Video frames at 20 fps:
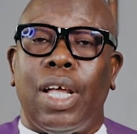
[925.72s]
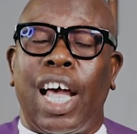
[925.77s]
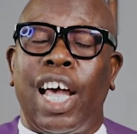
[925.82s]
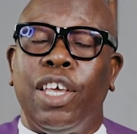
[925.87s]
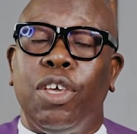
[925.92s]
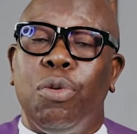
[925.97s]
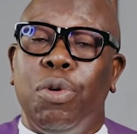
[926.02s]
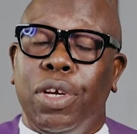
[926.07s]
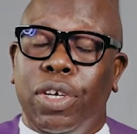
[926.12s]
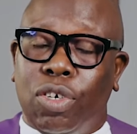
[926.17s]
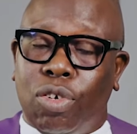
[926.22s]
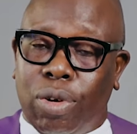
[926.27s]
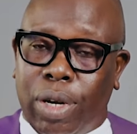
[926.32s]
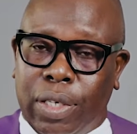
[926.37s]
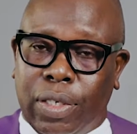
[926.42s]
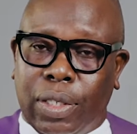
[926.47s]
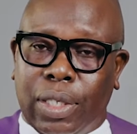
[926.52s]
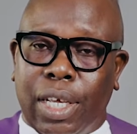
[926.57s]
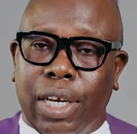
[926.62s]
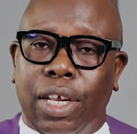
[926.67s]
Are you
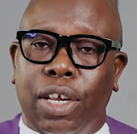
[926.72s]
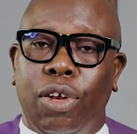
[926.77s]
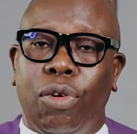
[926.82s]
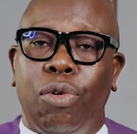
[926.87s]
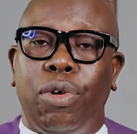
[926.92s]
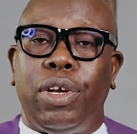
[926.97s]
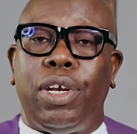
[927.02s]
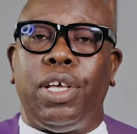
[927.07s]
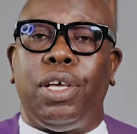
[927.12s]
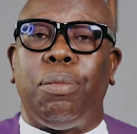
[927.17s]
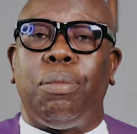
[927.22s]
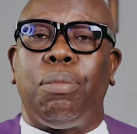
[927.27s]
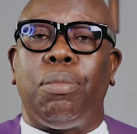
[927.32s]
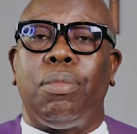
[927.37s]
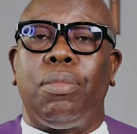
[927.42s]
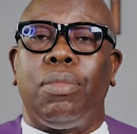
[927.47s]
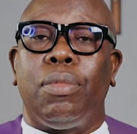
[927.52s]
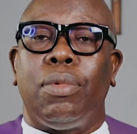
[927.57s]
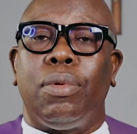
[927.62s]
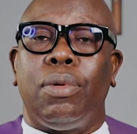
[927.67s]
interested in knowing him?
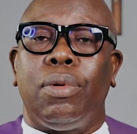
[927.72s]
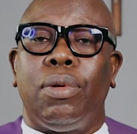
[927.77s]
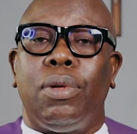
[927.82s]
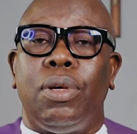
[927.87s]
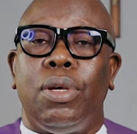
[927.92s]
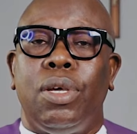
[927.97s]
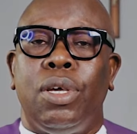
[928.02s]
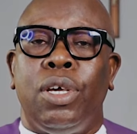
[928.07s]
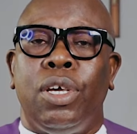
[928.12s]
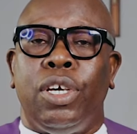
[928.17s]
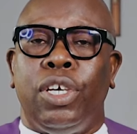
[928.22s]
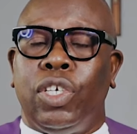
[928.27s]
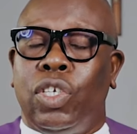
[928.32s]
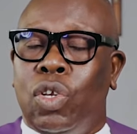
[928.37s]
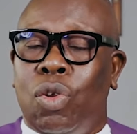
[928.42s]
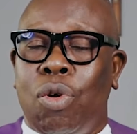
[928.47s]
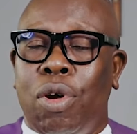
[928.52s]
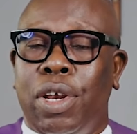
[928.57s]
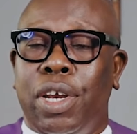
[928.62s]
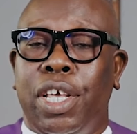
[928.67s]
Is
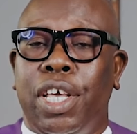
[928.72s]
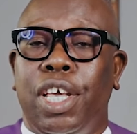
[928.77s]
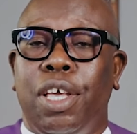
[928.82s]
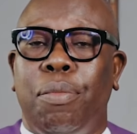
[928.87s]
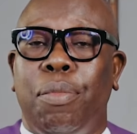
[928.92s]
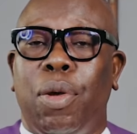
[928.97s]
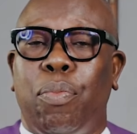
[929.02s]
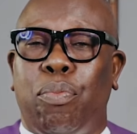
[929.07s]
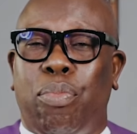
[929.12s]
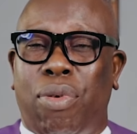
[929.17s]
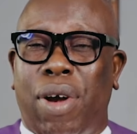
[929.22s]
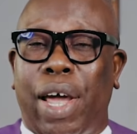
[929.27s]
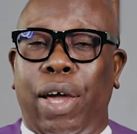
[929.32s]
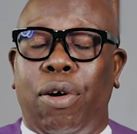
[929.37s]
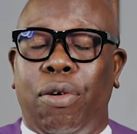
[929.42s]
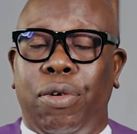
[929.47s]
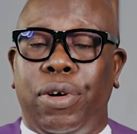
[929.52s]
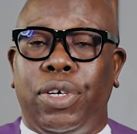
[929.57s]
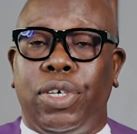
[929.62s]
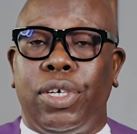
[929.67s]
knowing him a
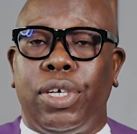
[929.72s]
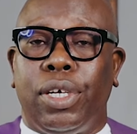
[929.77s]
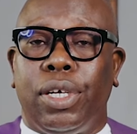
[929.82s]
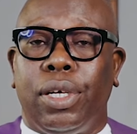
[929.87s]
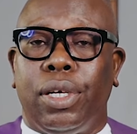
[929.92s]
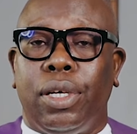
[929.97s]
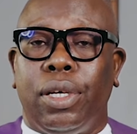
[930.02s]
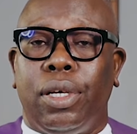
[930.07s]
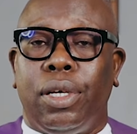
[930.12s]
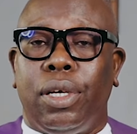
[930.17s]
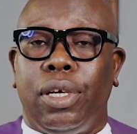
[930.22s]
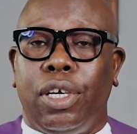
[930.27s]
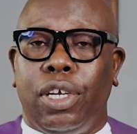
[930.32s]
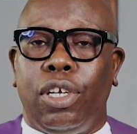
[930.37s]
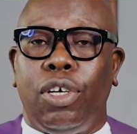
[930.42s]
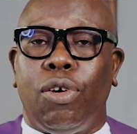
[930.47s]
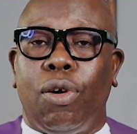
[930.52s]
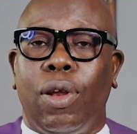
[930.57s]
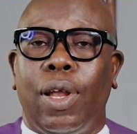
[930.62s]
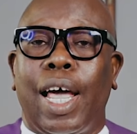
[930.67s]
priority in
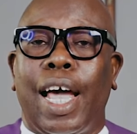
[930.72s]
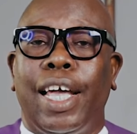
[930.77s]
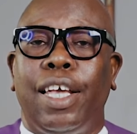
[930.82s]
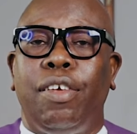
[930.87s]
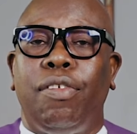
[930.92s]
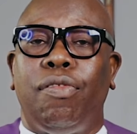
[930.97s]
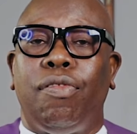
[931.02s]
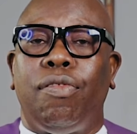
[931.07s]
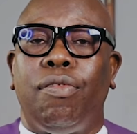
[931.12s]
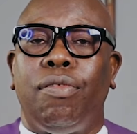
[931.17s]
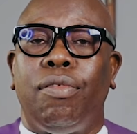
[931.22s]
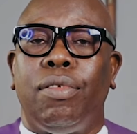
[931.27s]
your life?